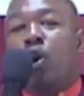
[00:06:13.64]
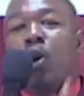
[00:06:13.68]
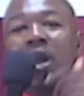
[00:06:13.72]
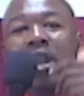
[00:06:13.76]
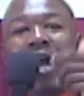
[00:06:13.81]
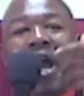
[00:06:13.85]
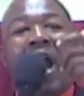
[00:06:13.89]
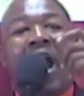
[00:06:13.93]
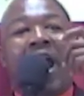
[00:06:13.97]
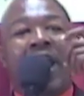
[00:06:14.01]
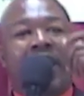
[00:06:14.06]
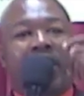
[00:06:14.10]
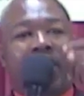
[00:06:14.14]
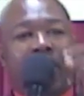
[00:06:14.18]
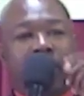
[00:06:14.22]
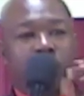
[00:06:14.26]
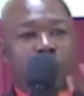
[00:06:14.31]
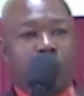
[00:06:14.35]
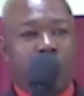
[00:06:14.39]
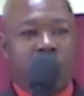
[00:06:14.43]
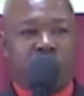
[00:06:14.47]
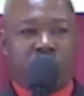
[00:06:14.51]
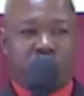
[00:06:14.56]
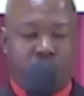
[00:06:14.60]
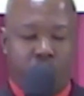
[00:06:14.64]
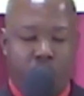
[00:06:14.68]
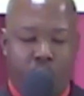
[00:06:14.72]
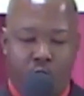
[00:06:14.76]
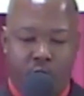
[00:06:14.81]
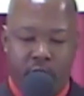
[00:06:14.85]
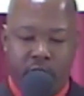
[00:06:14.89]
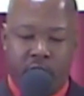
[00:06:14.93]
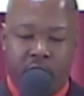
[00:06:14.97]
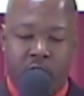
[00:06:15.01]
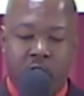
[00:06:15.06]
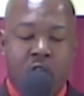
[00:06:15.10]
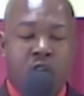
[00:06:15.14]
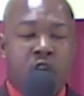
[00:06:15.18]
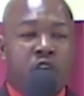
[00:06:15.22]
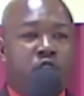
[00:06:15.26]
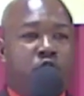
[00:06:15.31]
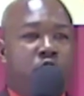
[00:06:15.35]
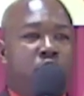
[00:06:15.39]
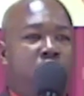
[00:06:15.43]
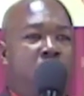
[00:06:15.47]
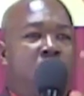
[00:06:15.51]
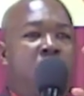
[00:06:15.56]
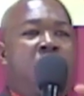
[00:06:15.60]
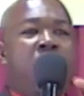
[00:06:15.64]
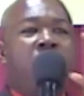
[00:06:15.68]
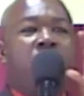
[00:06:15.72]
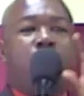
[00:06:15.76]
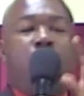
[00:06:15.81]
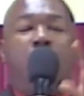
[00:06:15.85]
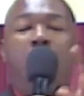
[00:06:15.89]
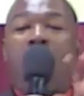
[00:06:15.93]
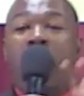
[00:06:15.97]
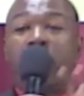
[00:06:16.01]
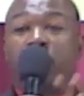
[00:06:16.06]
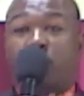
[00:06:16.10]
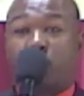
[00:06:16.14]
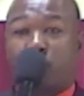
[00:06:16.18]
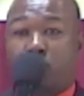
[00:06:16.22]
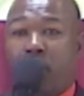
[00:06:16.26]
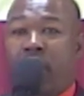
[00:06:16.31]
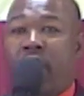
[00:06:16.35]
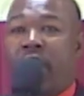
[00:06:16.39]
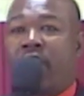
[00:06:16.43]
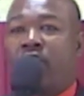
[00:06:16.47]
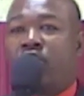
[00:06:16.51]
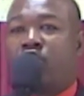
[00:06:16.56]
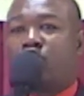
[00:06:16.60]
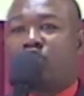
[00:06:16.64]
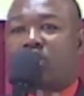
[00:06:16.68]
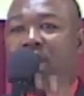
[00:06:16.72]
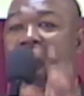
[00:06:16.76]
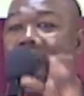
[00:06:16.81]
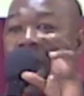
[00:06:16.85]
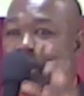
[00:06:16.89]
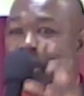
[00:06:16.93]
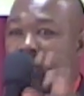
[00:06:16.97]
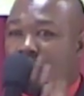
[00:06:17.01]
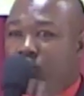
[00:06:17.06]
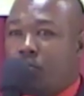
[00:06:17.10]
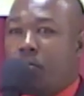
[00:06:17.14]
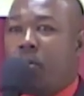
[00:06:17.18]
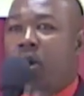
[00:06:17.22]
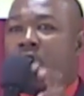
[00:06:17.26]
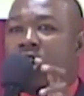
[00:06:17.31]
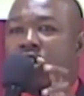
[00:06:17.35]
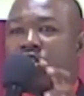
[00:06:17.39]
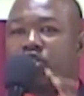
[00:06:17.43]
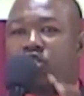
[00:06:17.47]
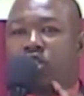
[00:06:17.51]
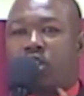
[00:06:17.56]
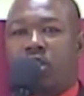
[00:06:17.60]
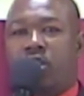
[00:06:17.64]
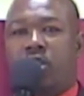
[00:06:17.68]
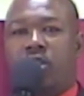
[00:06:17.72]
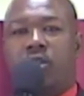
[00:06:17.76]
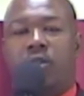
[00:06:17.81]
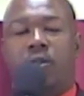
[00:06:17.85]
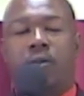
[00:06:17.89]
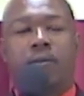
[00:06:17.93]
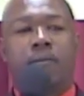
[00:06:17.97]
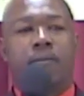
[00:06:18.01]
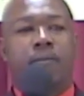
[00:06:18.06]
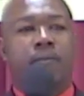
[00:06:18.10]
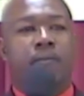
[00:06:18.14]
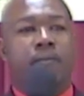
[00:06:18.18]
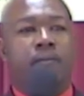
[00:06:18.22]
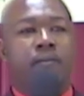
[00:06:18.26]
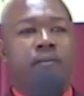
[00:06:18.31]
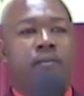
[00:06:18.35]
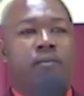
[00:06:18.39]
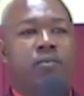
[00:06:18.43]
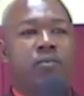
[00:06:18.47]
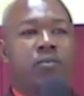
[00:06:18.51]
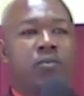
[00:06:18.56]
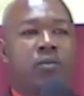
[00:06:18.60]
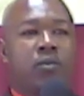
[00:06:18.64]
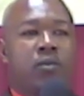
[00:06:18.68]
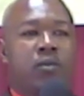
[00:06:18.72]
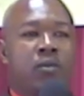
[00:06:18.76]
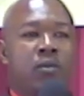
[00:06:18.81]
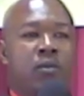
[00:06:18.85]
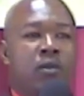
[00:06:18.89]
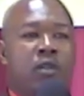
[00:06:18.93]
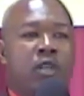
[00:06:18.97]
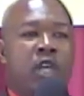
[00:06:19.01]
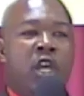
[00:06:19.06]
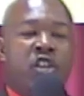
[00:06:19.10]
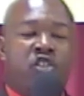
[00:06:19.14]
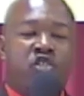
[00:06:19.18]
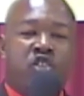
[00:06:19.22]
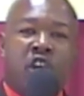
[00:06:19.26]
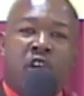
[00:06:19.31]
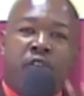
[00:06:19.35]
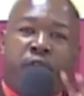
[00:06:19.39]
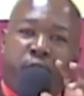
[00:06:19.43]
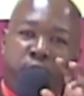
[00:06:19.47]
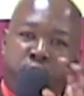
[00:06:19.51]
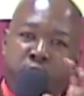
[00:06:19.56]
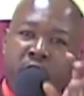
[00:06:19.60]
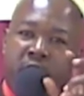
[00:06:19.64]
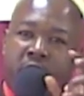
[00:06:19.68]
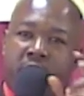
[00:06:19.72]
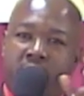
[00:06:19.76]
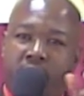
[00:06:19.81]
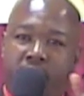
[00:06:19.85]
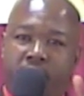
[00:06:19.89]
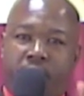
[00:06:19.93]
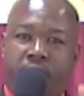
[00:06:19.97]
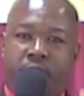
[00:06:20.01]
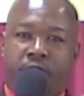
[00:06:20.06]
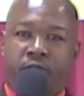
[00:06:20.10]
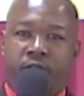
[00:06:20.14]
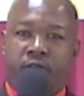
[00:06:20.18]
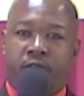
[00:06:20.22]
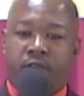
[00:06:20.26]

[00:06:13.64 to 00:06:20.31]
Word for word: and I can do this morning to earn God's grace and His mercy. It's a free gift.